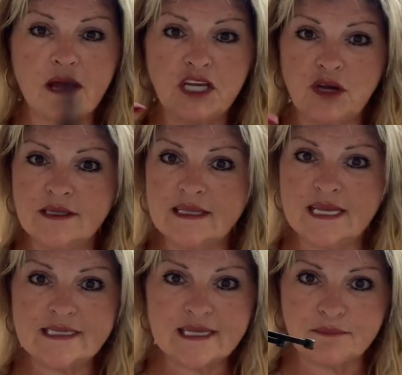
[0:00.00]
by using
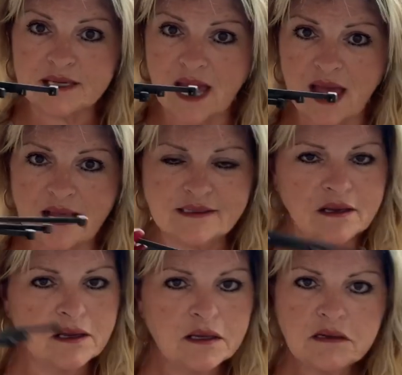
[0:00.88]
these zip ties,
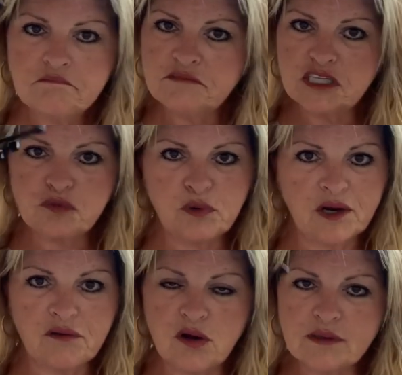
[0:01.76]
just
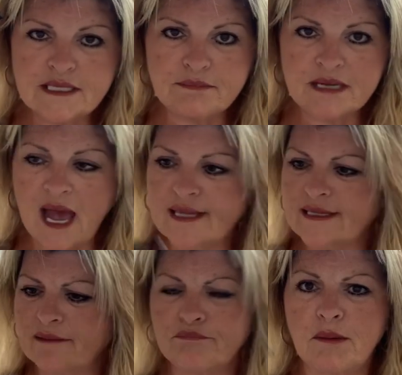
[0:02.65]
regular old zip ties.
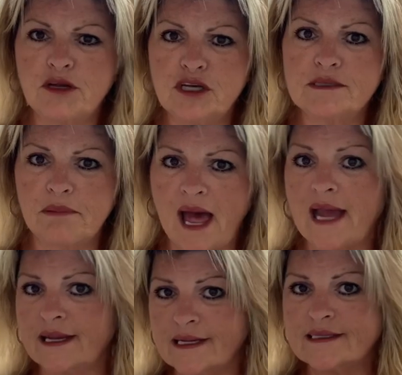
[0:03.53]
I'm going to use
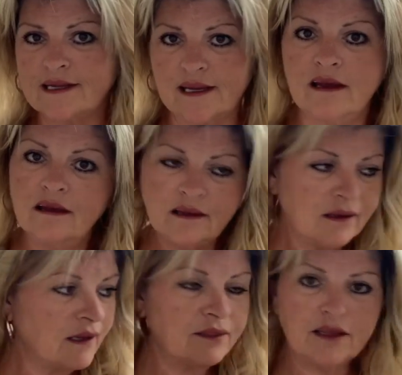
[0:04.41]
black because the
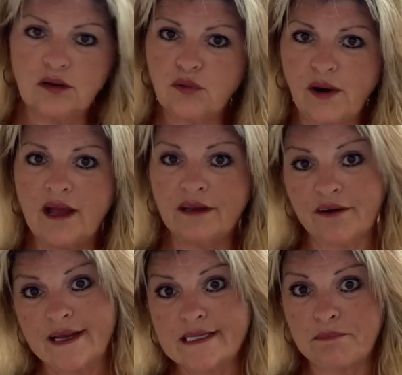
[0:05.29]
little rail here
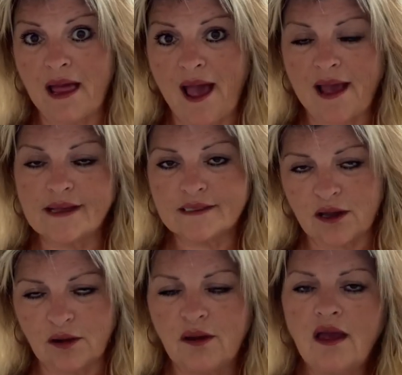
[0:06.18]
is black.
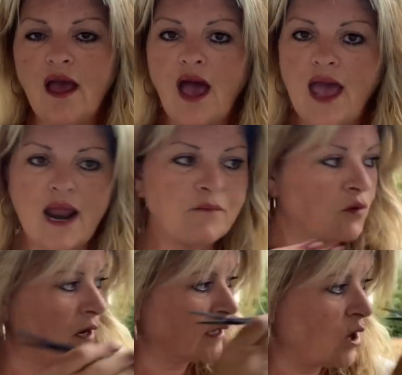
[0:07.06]
So, and I'm
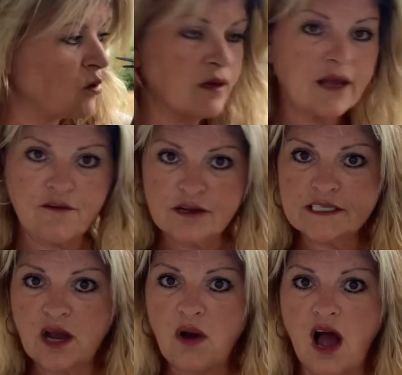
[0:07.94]
going to go every
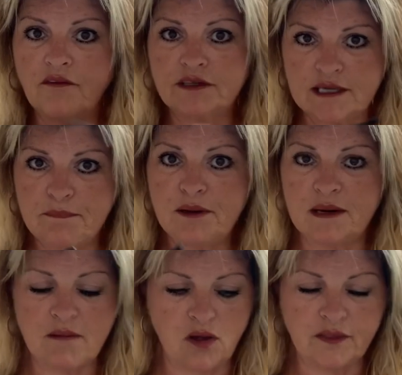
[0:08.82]
so often and put
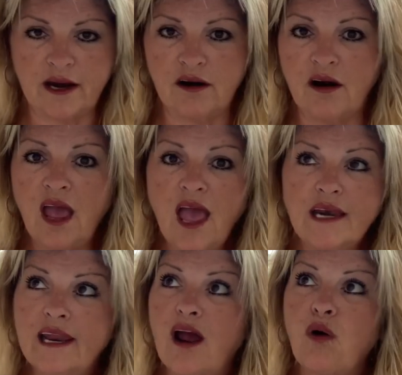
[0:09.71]
them on there.
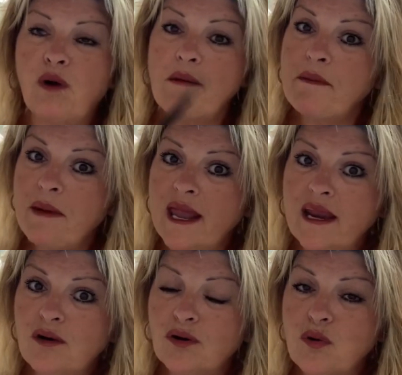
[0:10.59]
Now around my
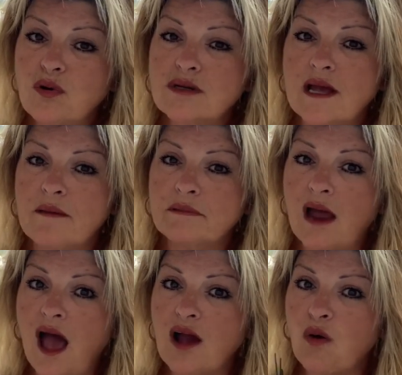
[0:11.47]
patio doors, I'm
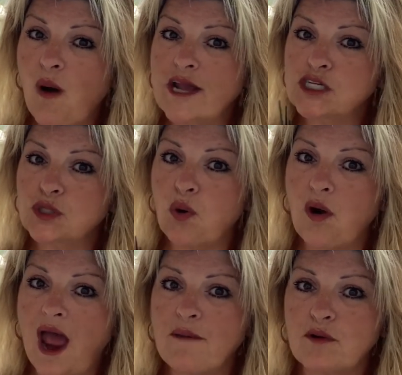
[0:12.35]
not quite
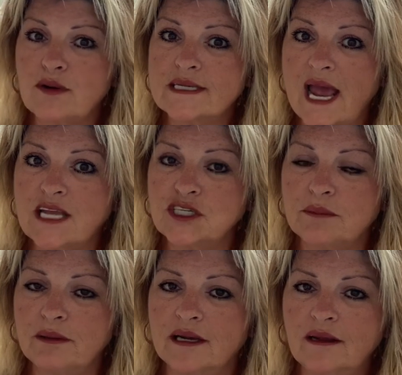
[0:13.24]
sure how I'm going to attach
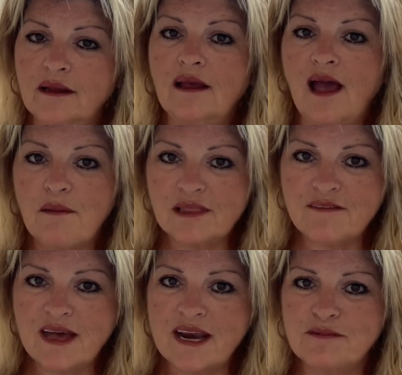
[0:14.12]
it, but I'm going to
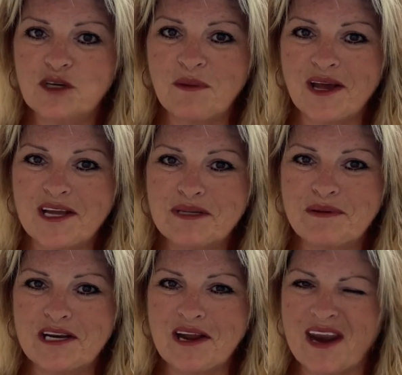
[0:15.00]
leave that up to my
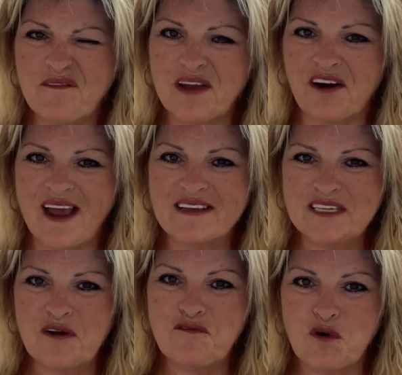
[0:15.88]
husband to kind of figure out
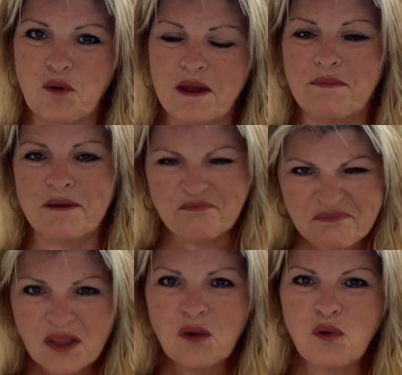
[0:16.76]
something for me. But
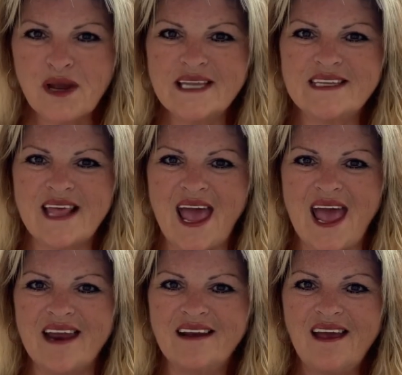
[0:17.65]
we'll get to
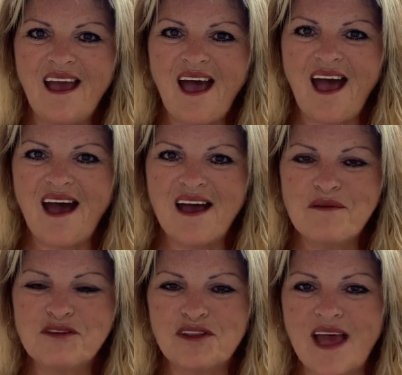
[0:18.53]
that
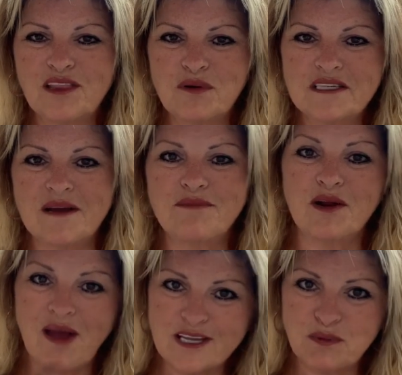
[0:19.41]
little
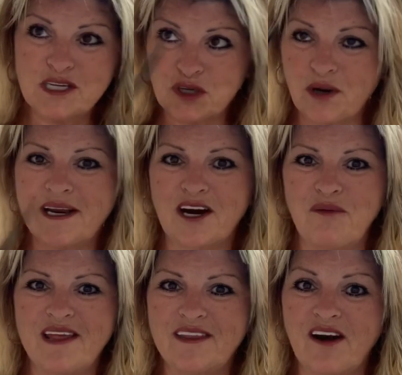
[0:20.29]
subject as we start
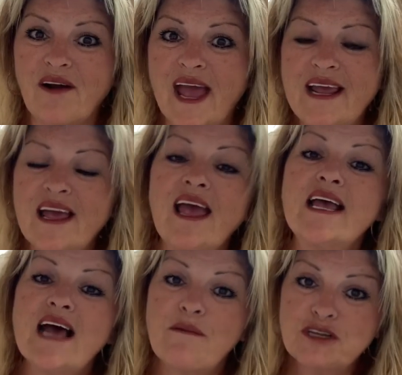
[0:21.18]
decorating there, okay?
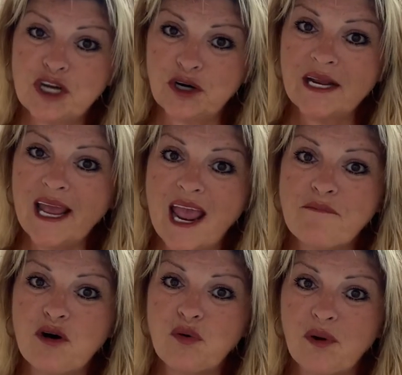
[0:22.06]
I'm going to turn the
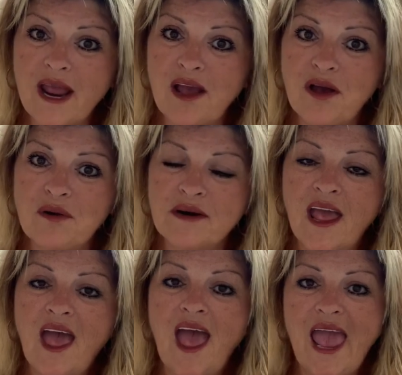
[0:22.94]
camera around
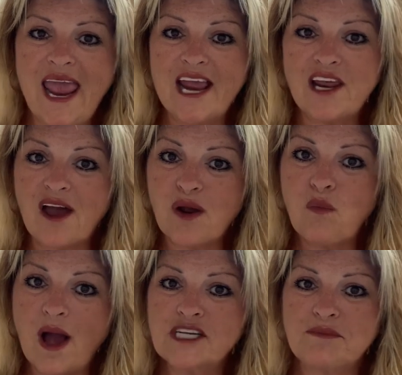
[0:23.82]
and y'all can
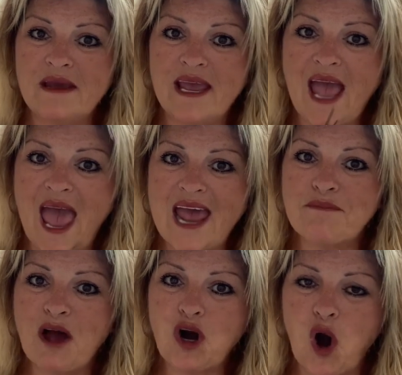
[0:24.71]
watch me add
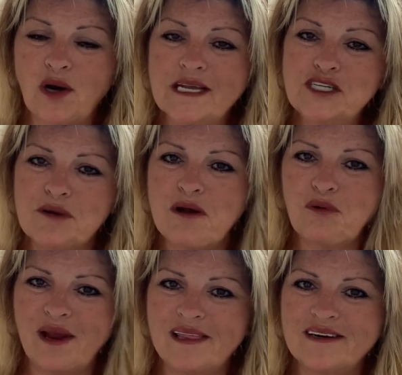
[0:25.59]
my garland to my
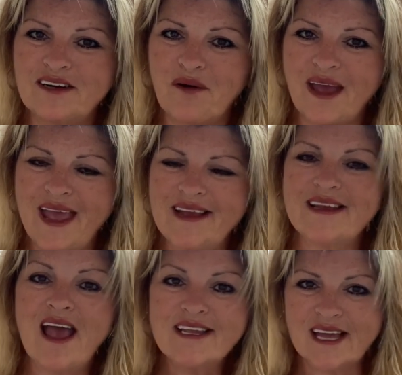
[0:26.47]
railing, okay?
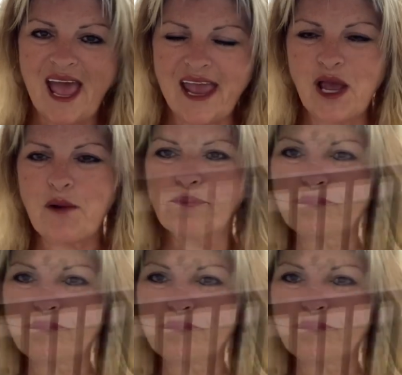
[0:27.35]
So hang on.